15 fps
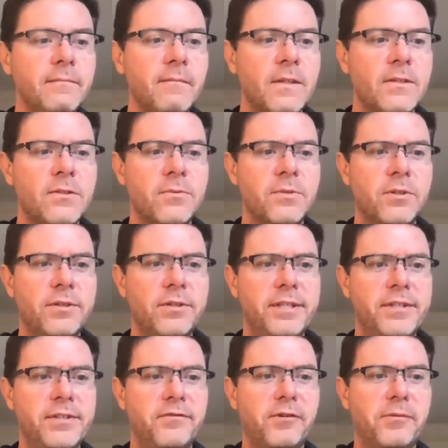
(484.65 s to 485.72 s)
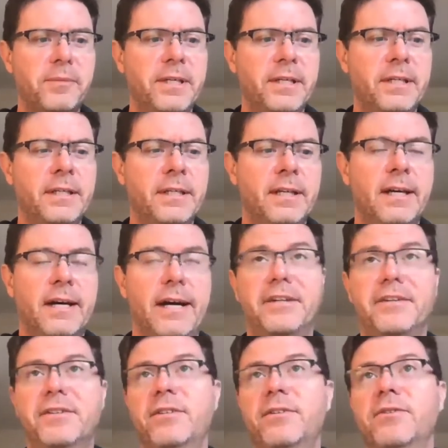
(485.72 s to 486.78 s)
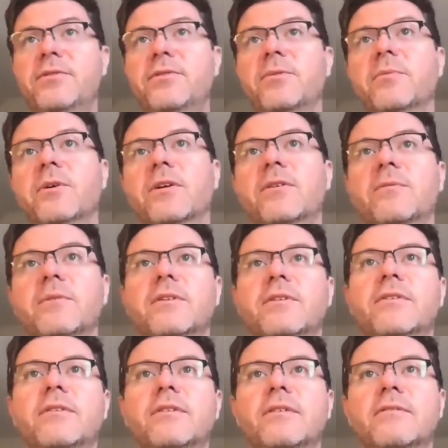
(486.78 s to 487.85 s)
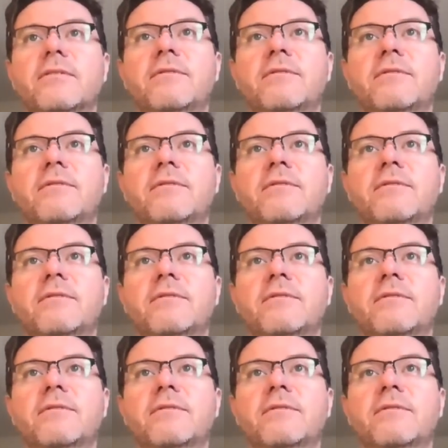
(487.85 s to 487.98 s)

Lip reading: So it was a good niche for me. I continued to work with the